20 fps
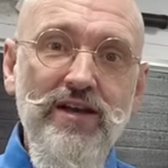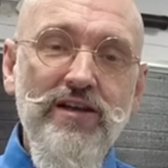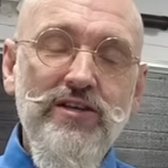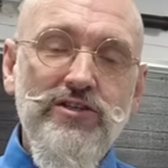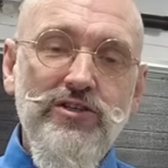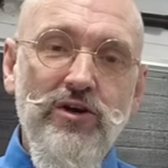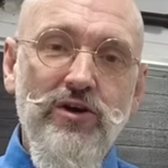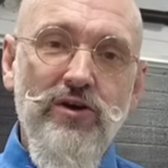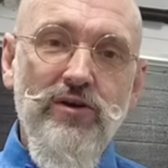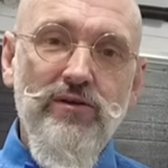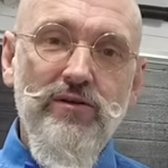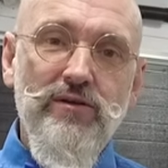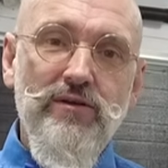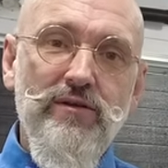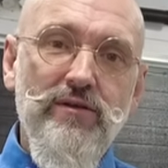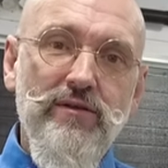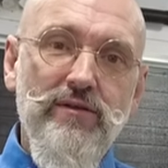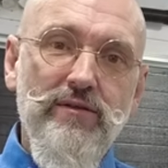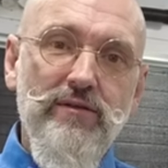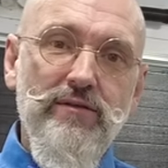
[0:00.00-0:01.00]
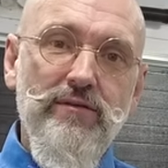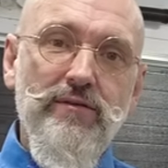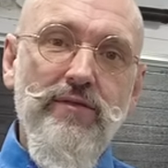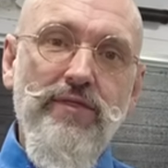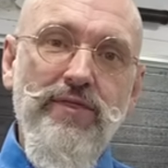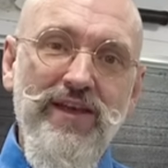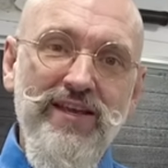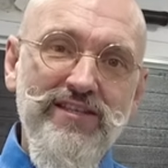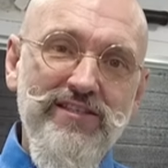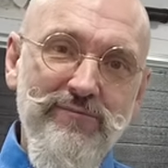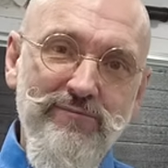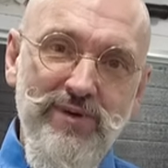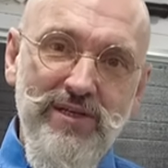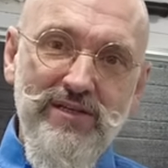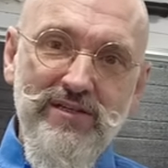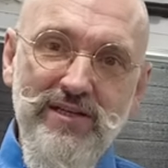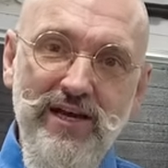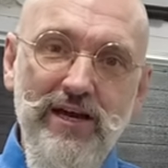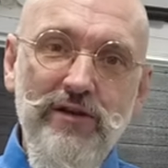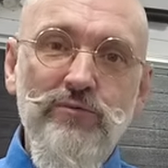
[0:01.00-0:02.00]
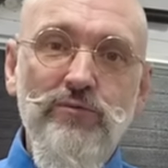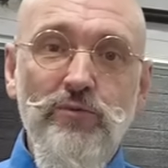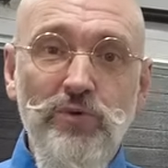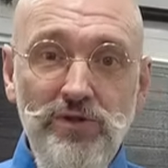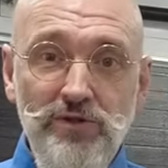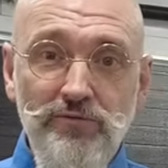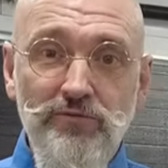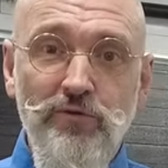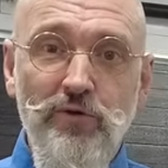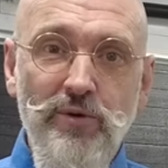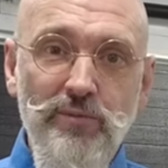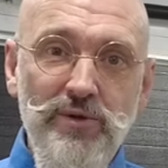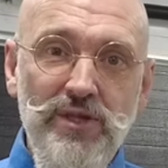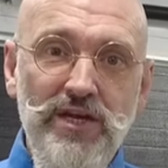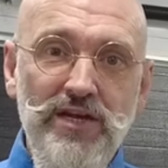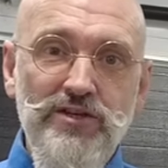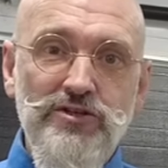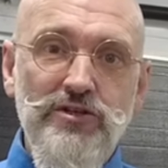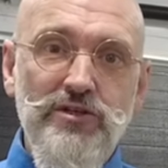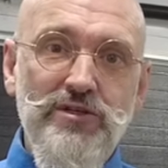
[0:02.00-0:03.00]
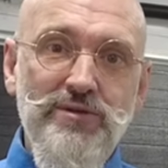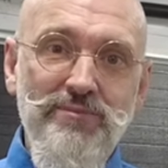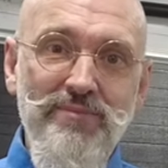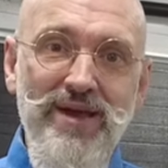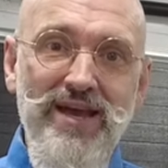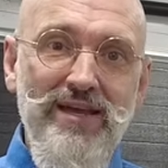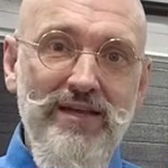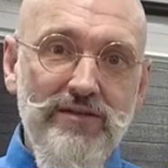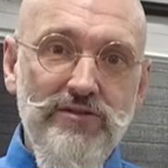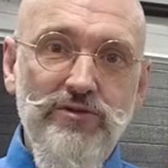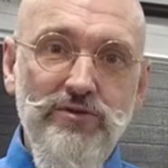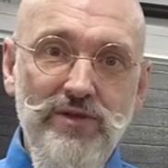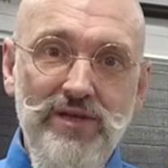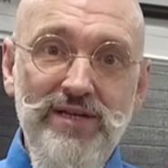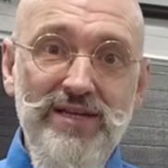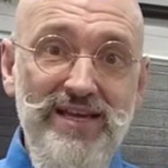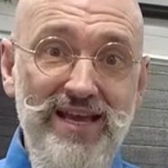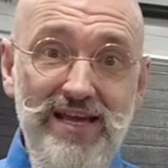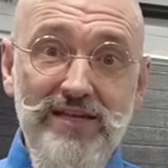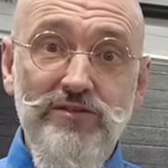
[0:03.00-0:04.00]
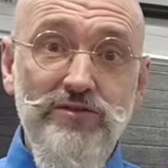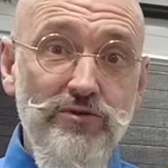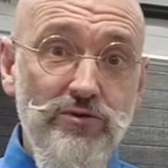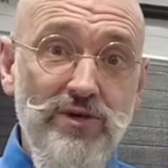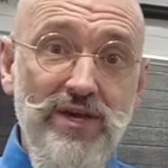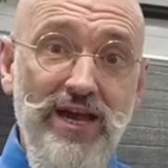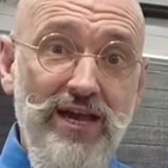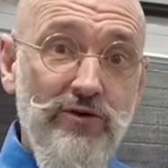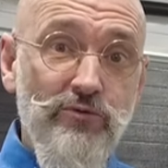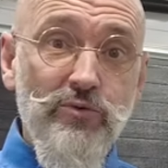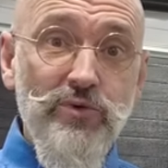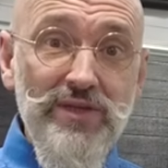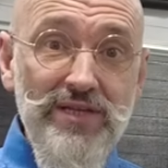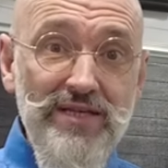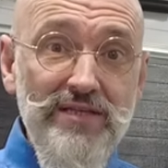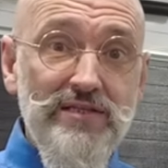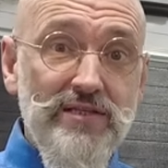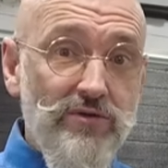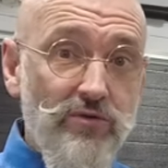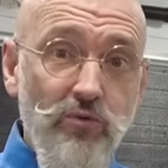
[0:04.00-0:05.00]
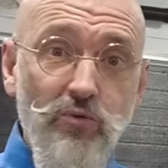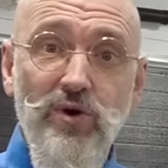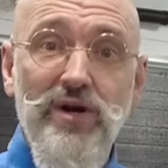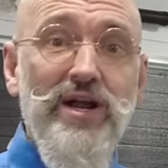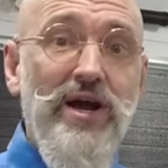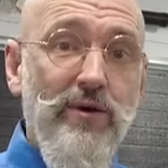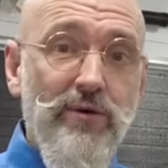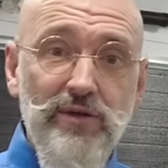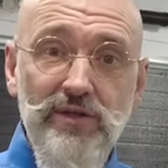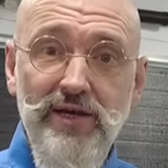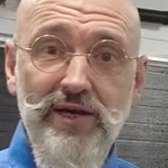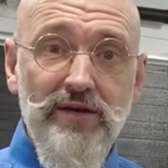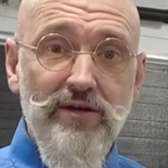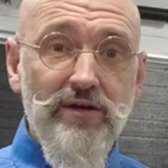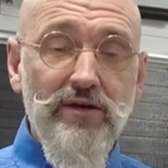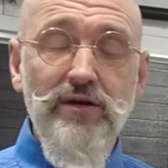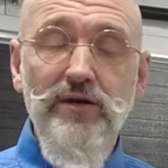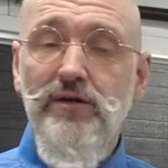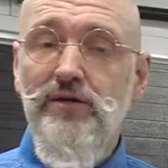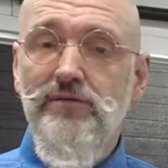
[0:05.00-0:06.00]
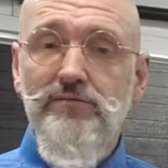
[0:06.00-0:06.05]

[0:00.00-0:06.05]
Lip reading: So things have been done with the formulation to make it so that yes, you can release it 1 hour later